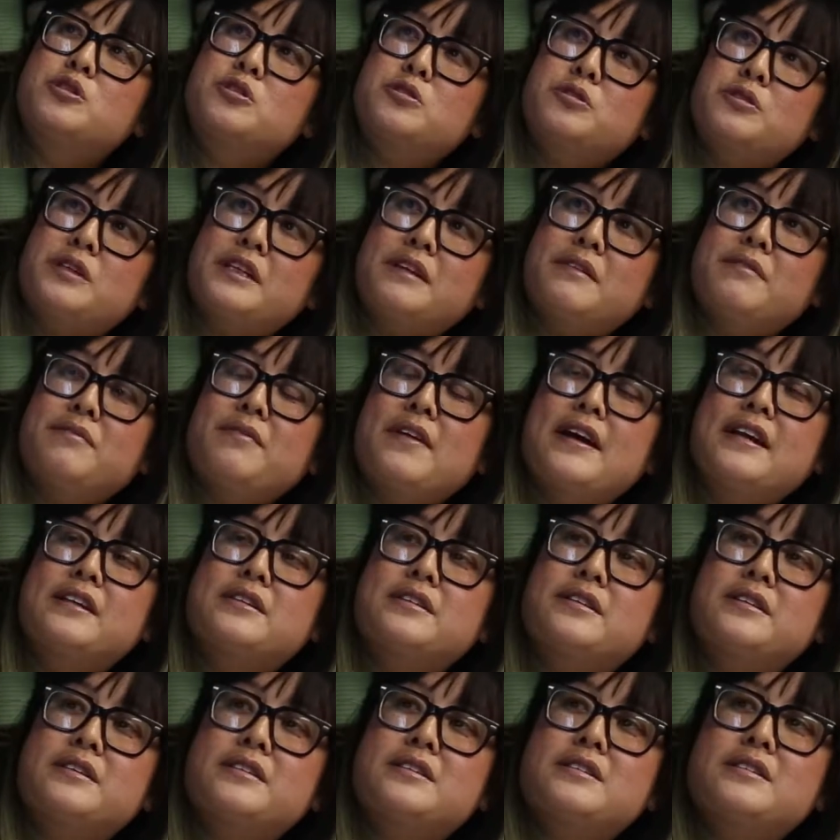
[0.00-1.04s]
street
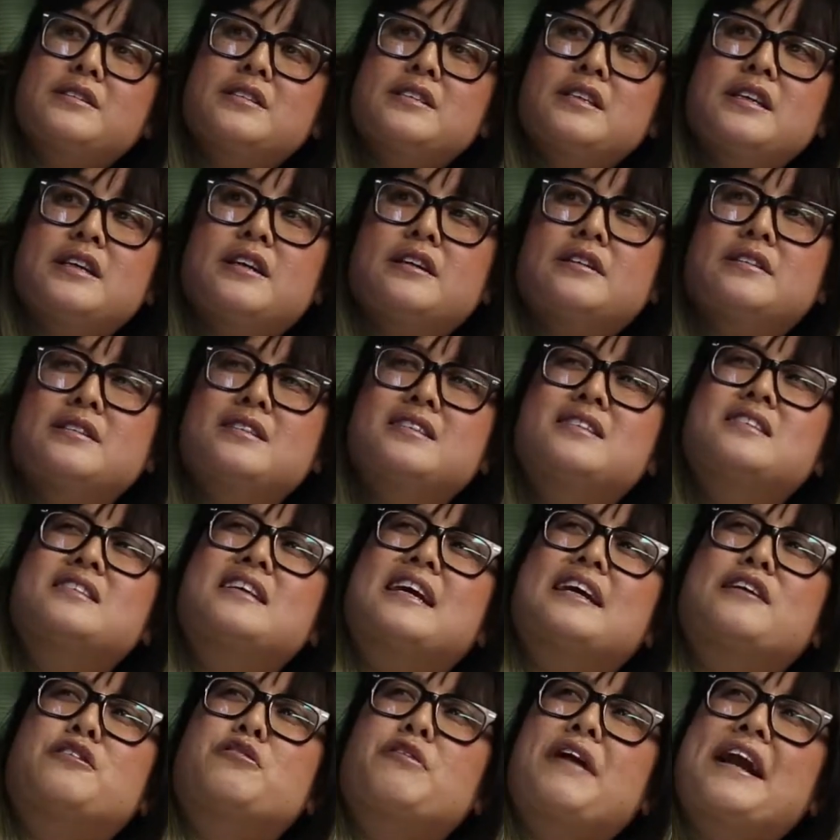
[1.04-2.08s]
vendors here. This is
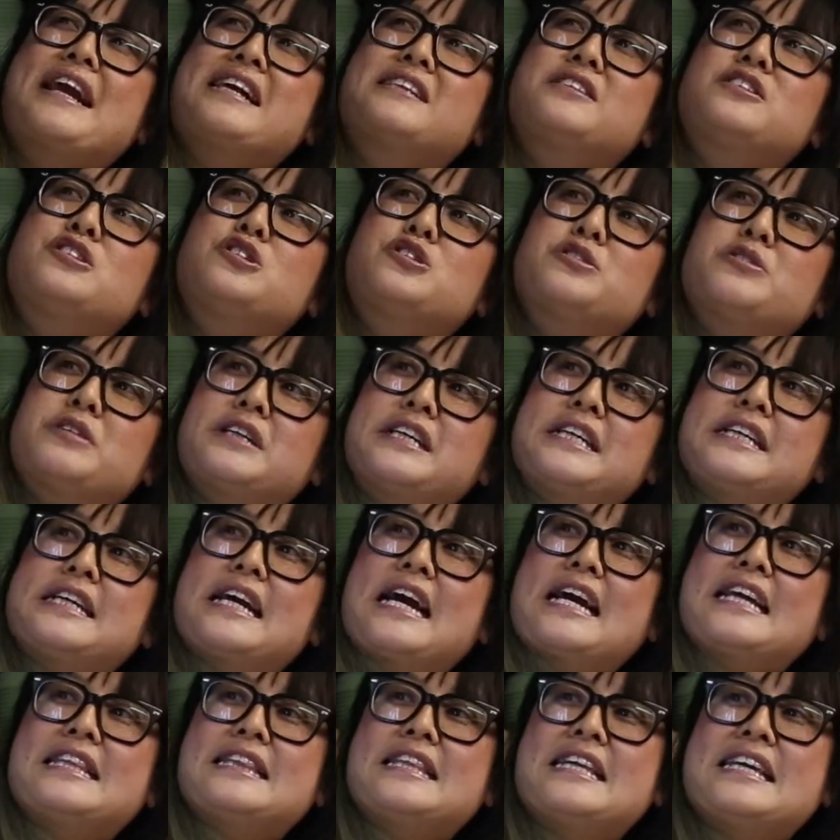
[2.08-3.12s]
like Grand Street,
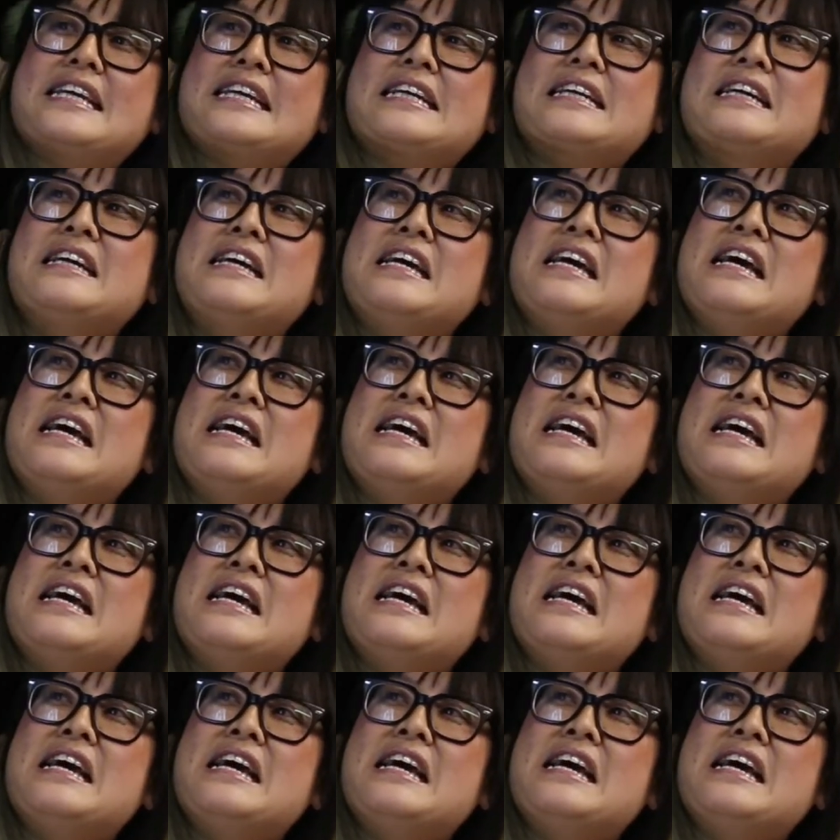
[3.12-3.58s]
I think.